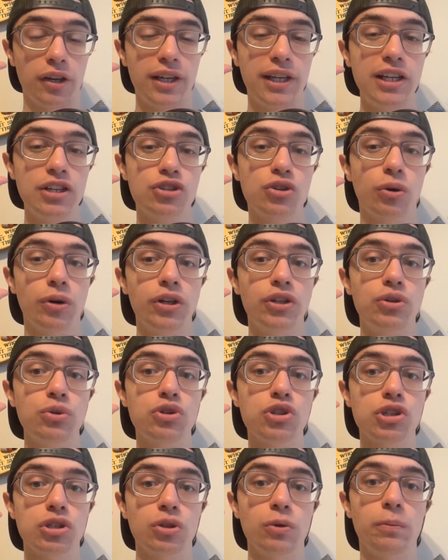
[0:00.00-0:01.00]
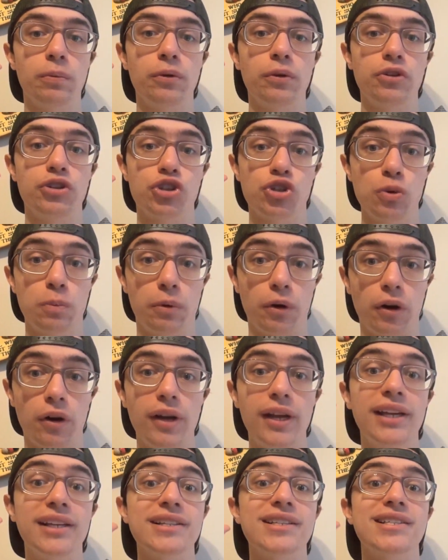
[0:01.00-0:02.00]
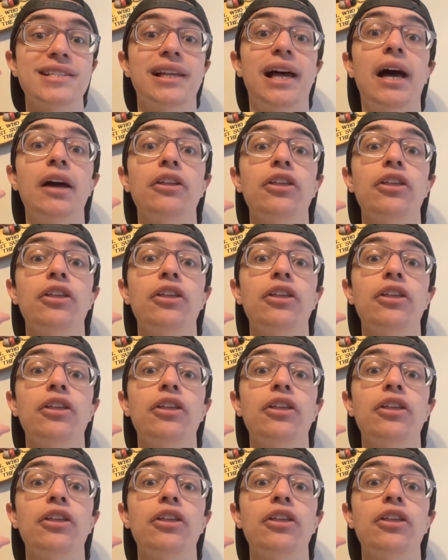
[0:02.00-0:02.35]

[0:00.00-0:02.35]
he's going to super in slot